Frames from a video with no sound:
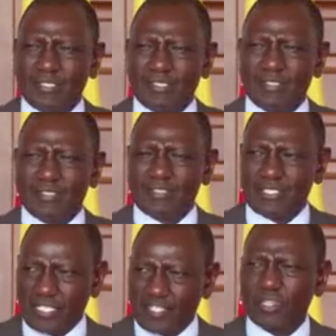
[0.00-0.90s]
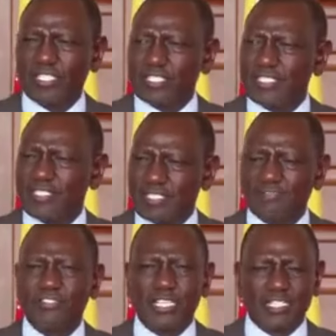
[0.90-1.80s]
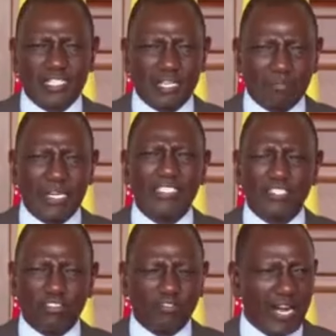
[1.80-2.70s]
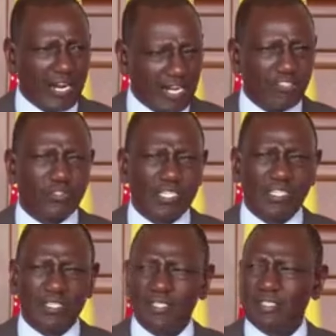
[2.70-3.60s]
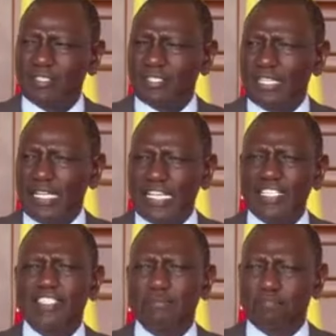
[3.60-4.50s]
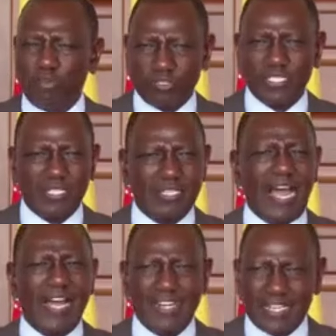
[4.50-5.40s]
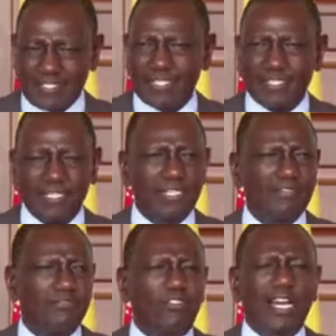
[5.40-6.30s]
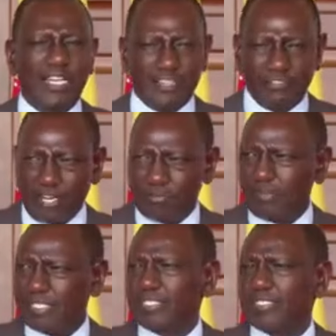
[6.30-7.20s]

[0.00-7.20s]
security, safety, and stability of our country is important and necessary for our development